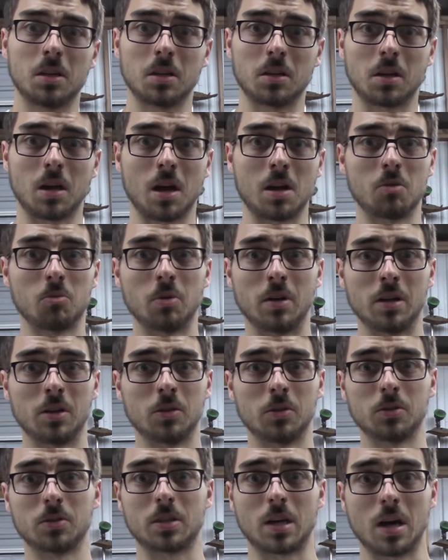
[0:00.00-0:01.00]
kind of
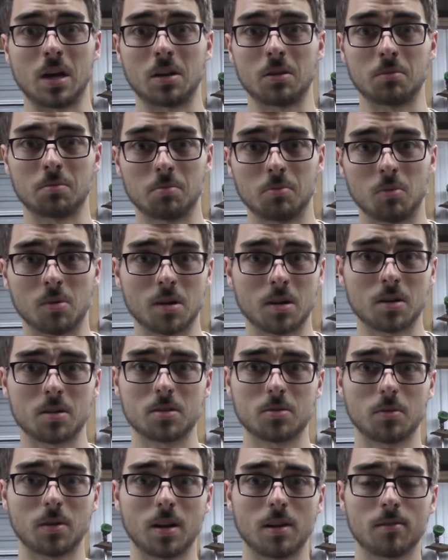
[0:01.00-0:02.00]
wiggles, kind of
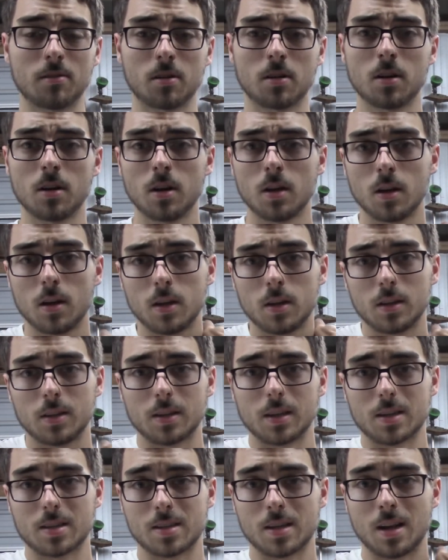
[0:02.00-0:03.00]
works, whatever.
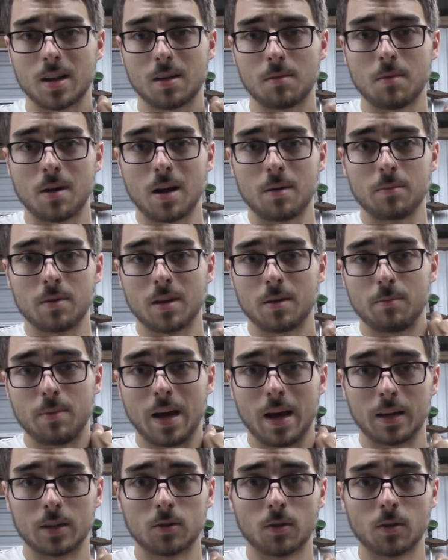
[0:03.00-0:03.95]
They said it might be a bad